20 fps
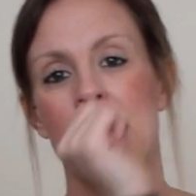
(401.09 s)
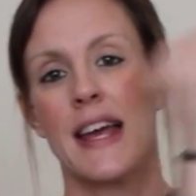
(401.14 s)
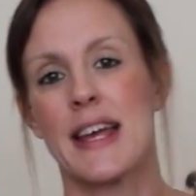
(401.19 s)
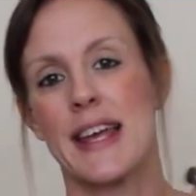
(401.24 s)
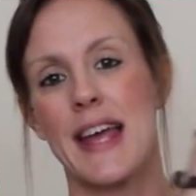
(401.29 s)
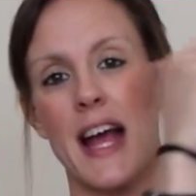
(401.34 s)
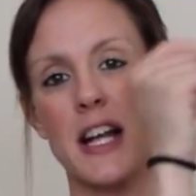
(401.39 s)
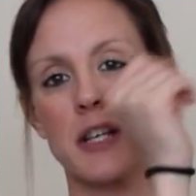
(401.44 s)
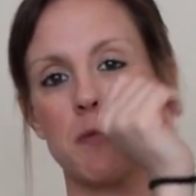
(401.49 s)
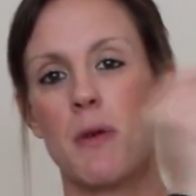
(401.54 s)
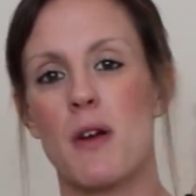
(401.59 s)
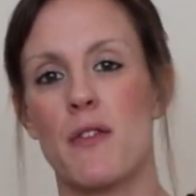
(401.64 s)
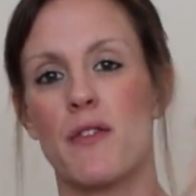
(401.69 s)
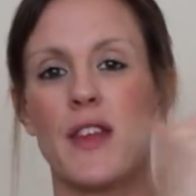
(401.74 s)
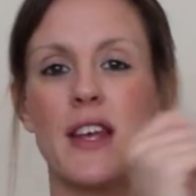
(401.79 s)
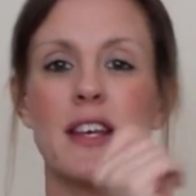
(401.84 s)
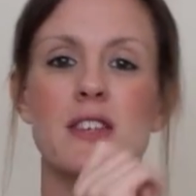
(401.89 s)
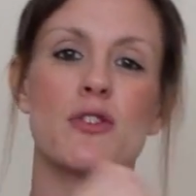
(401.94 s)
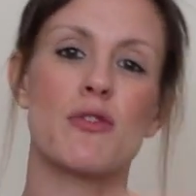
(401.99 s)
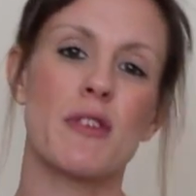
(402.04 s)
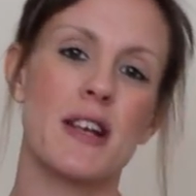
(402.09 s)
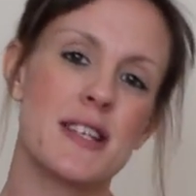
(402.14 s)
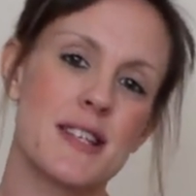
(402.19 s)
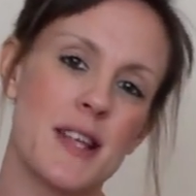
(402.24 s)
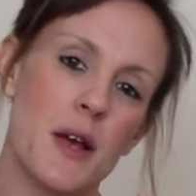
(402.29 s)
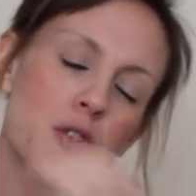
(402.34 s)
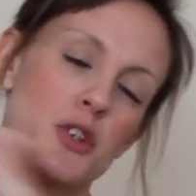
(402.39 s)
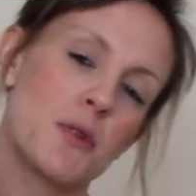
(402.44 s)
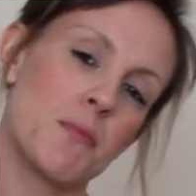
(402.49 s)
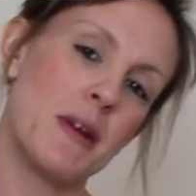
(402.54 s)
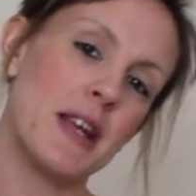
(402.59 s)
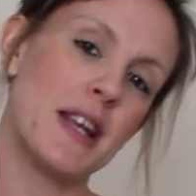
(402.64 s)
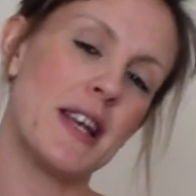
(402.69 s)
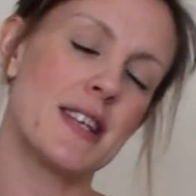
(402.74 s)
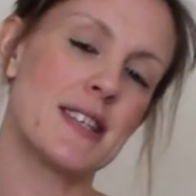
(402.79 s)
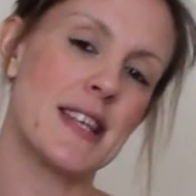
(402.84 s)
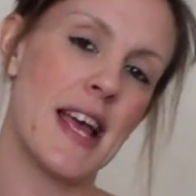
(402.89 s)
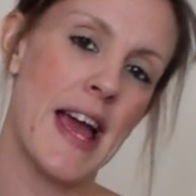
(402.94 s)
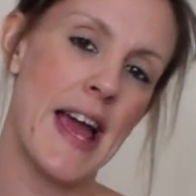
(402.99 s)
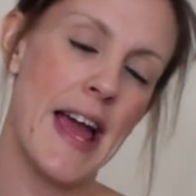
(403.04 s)
catch me on these 3 social
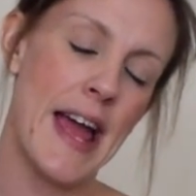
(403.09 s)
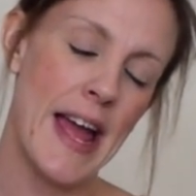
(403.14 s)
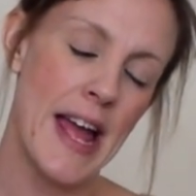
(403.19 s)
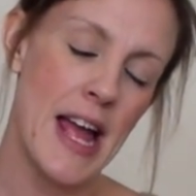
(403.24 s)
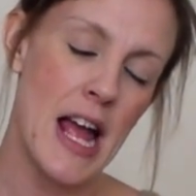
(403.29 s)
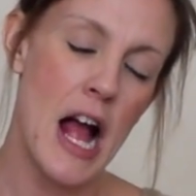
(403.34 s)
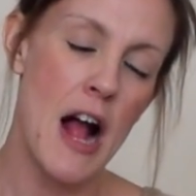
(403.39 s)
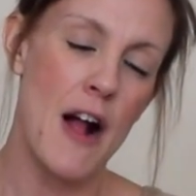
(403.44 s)
medias here.